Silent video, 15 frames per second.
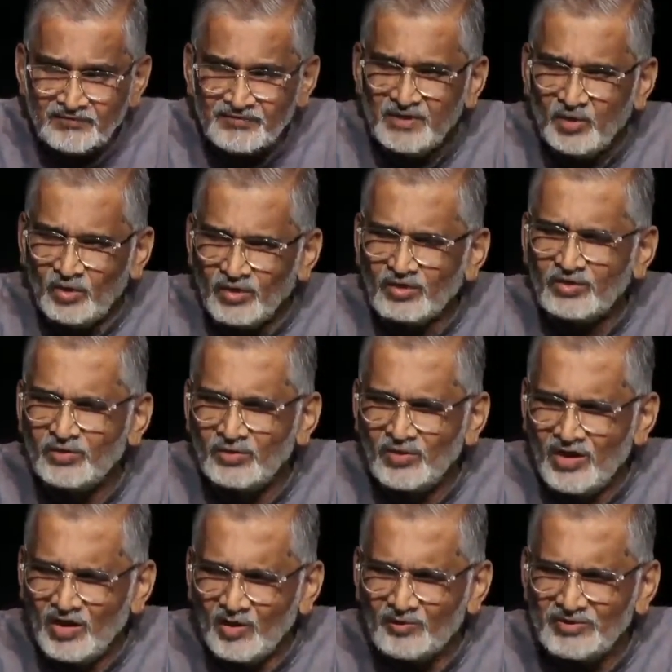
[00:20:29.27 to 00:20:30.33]
we all know
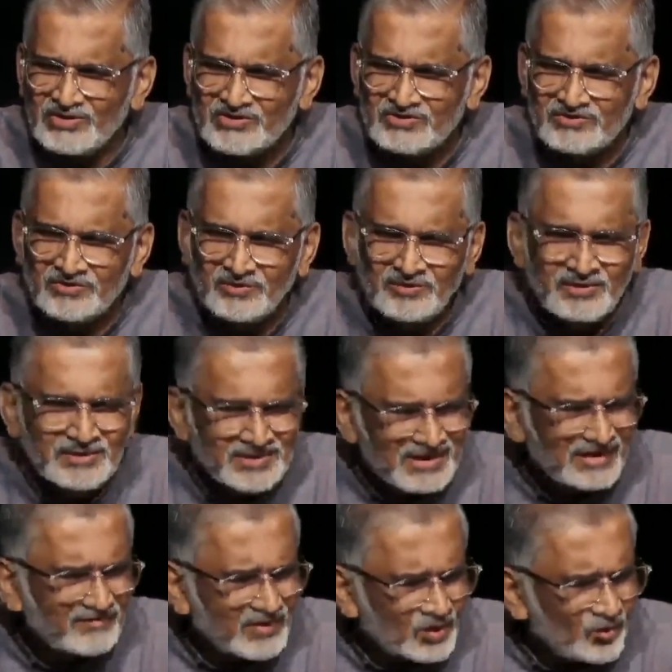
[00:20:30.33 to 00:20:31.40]
how much in
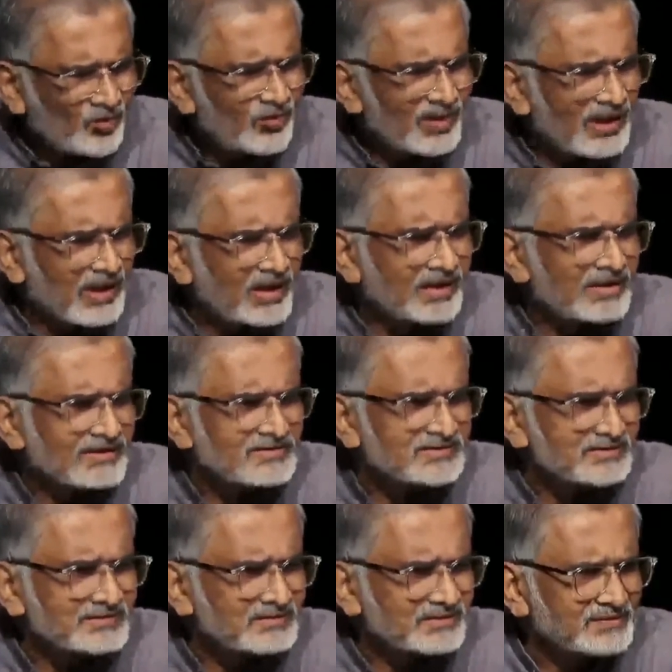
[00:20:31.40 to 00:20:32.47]
our own
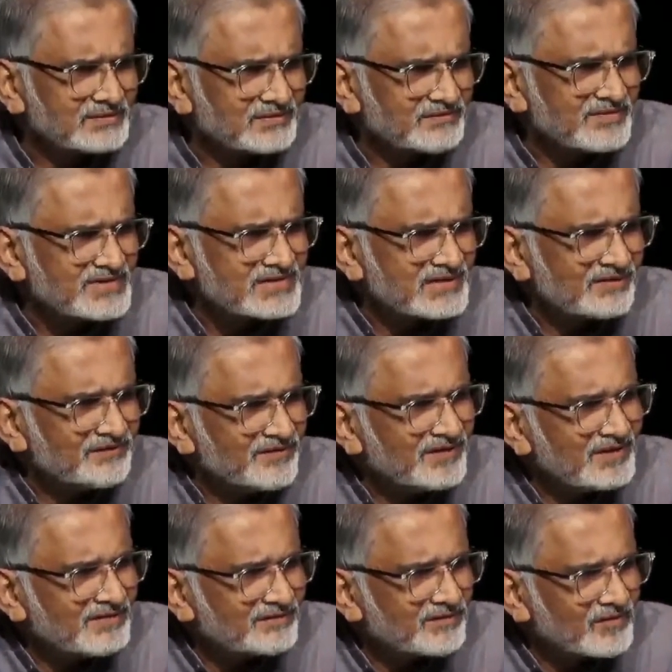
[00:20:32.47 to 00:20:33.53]
hearts we
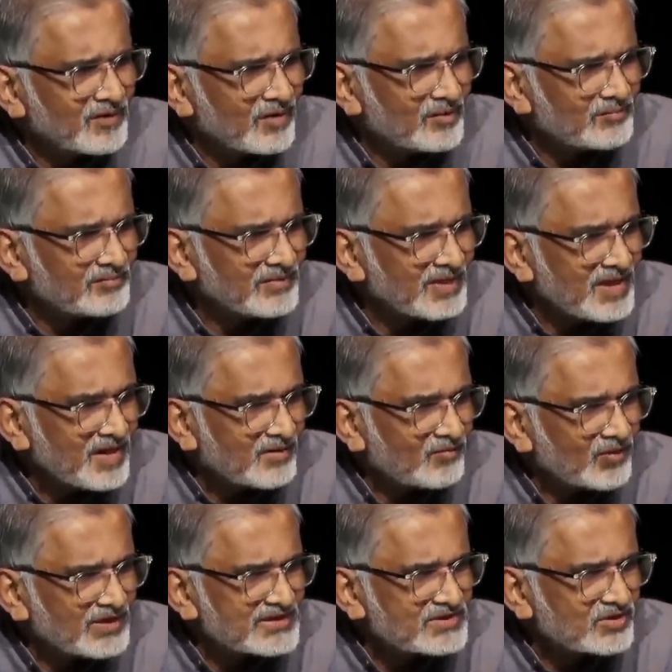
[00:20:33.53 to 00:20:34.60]
suffer from
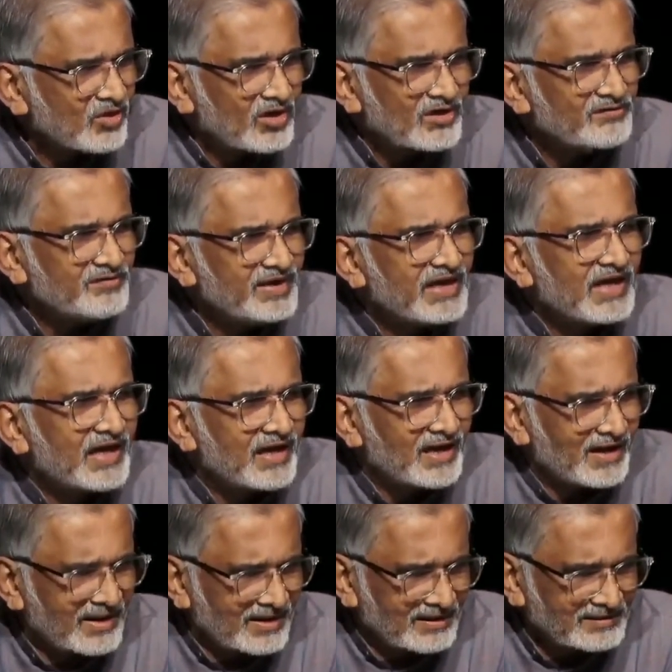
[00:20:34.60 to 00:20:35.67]
what is called
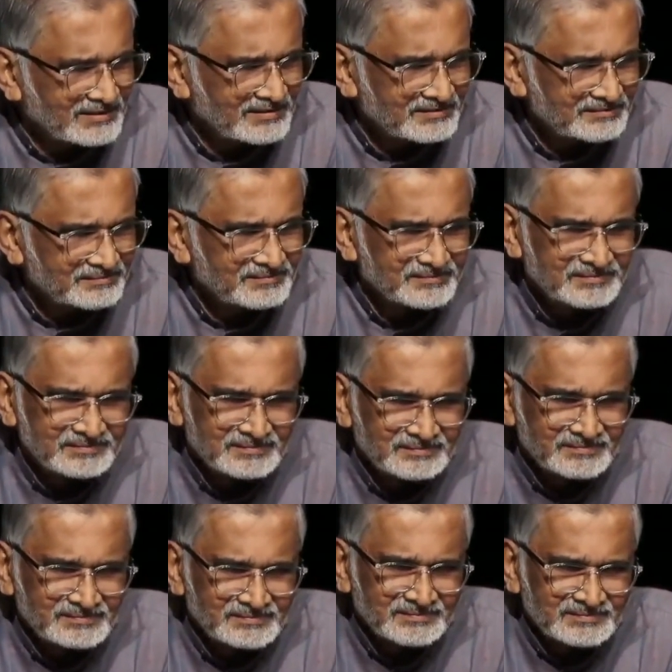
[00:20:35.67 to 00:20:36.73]
vikara.
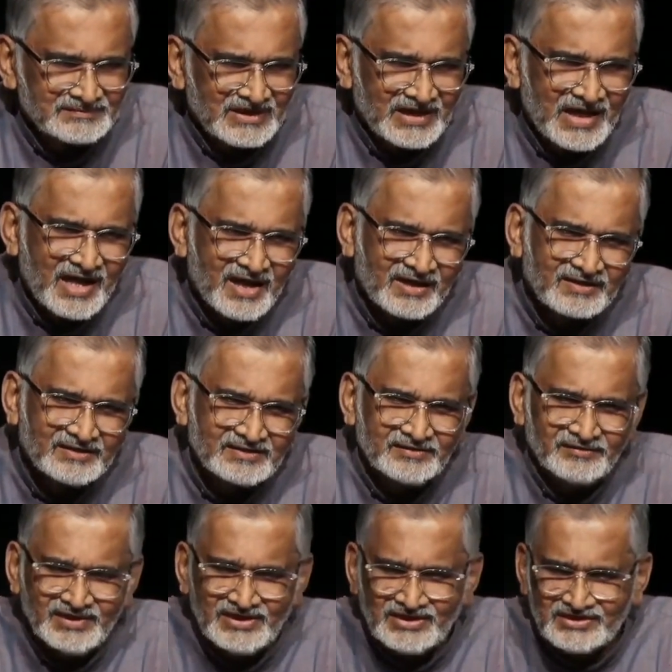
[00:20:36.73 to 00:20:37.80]
Rag,
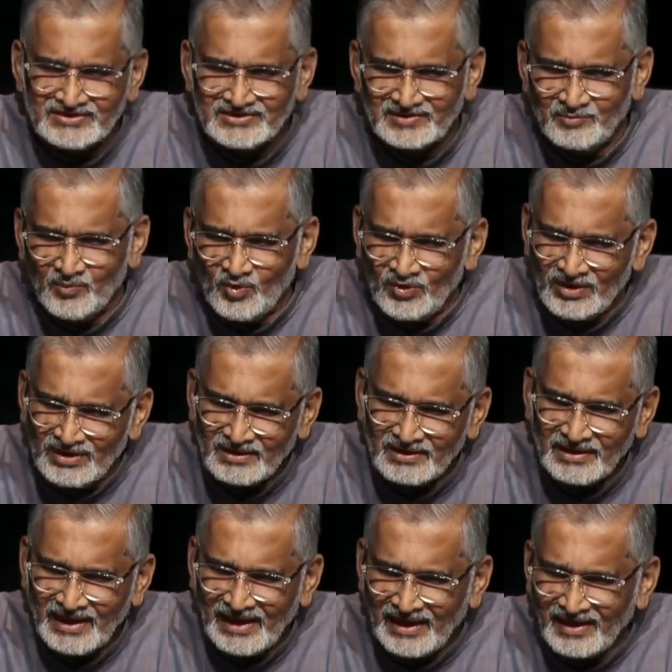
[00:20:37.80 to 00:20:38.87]
dvesh, moha,
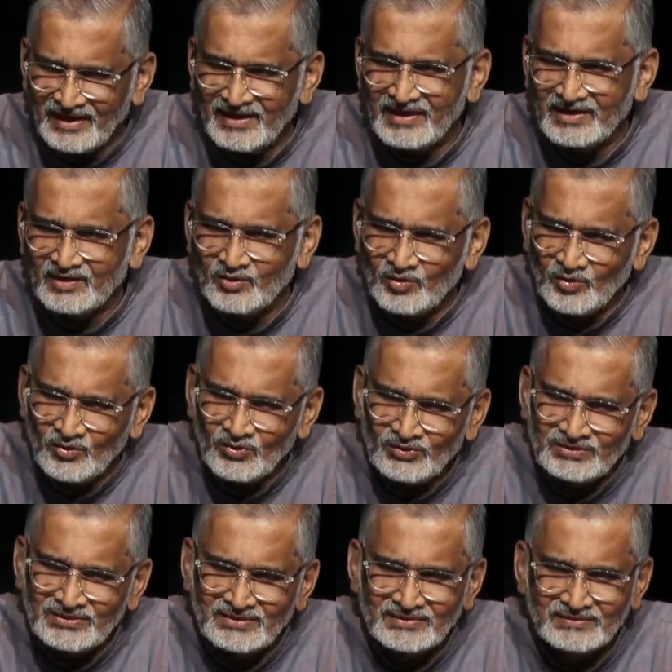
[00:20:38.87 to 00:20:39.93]
anger,
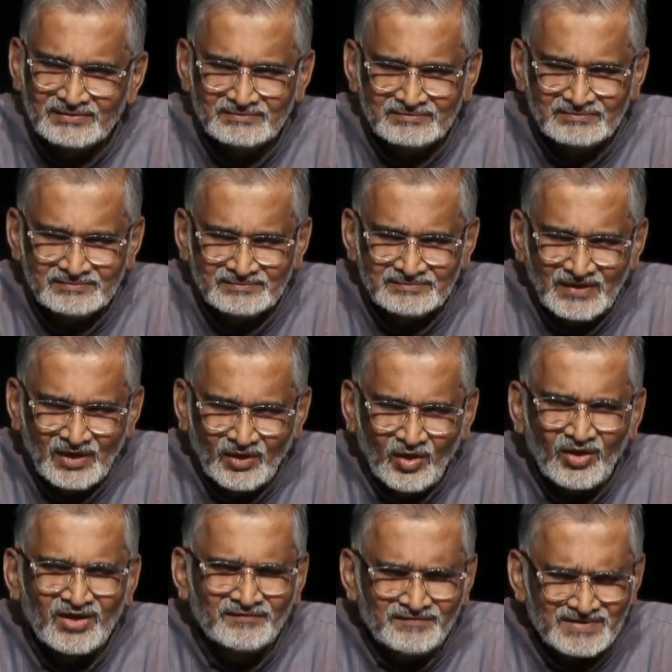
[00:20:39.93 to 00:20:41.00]
krodh.
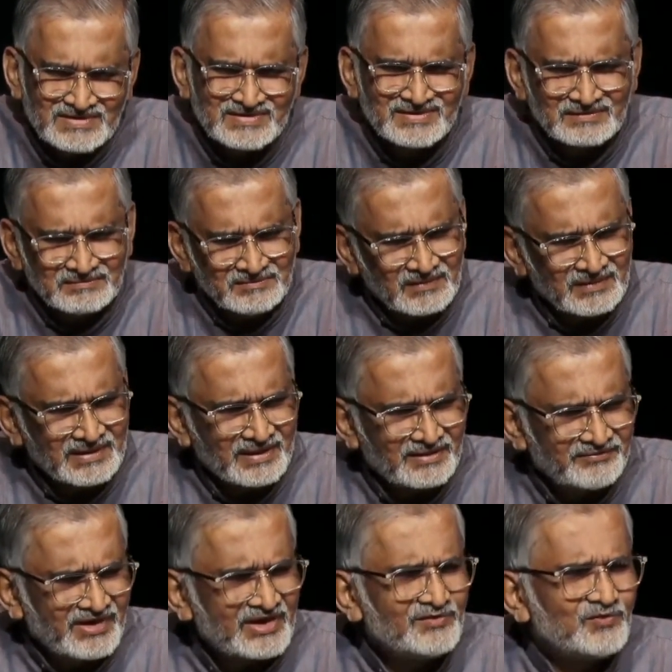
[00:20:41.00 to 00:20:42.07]
All of us,
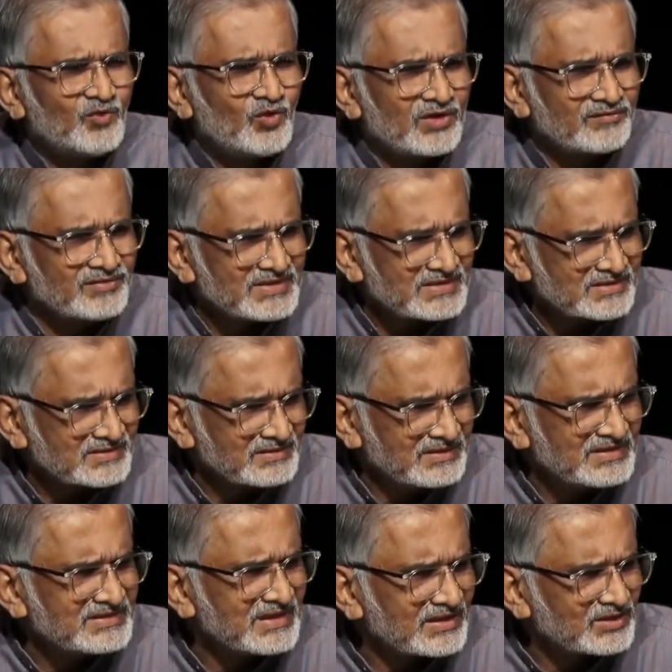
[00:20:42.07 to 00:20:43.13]
24 hours,
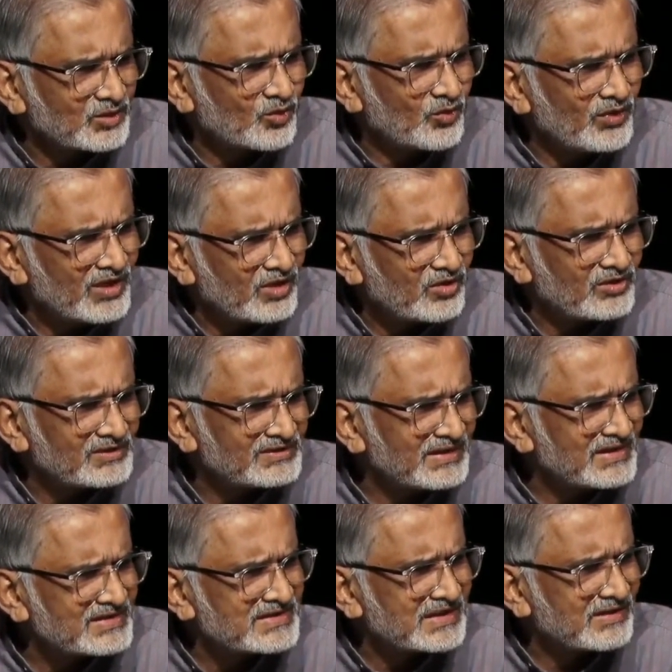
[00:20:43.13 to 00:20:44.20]
these are the going on
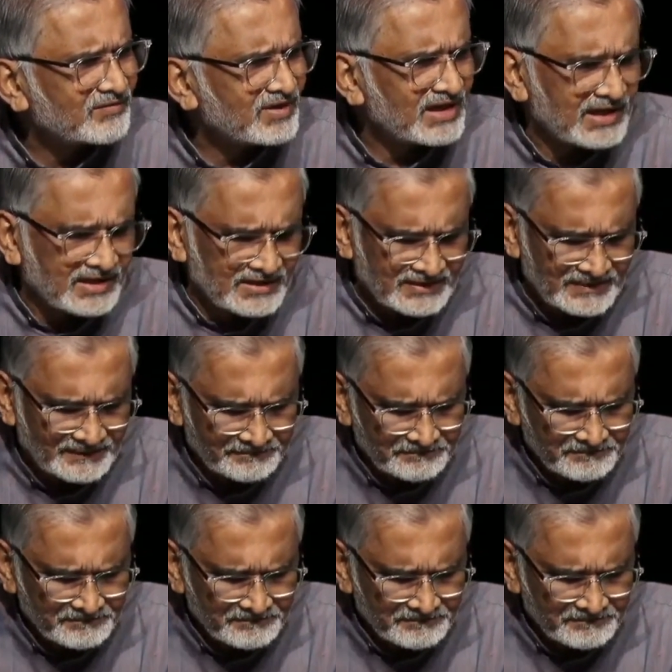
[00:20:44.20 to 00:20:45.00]
things in our heart.